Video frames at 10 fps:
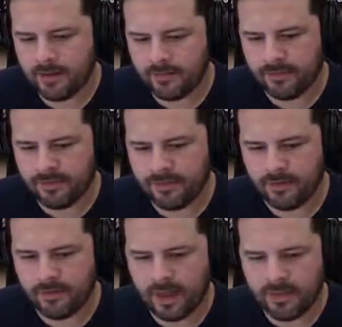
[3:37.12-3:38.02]
I don't think you can
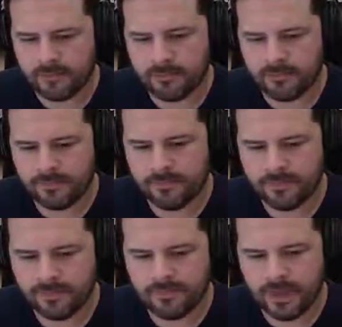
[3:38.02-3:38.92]
kill that.
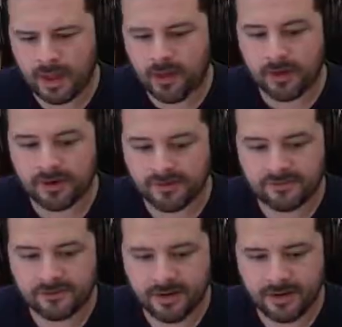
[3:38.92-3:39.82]
I can
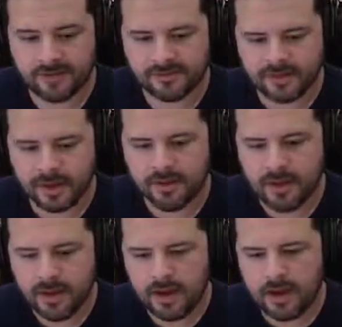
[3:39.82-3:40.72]
just go ahead and just die.
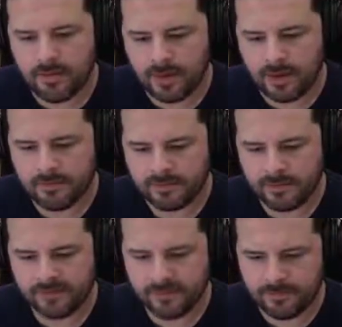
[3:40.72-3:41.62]
Anyway,
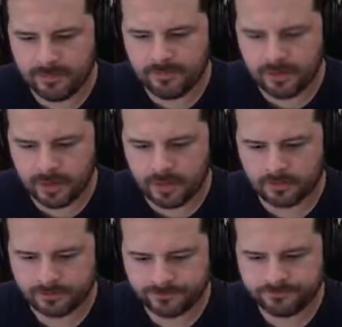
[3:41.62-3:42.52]
let's keep moving
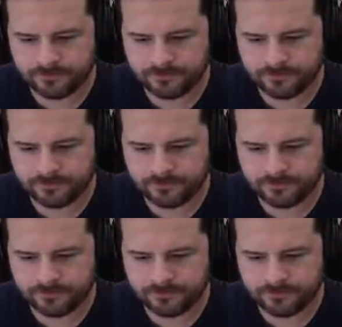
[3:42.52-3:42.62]
here.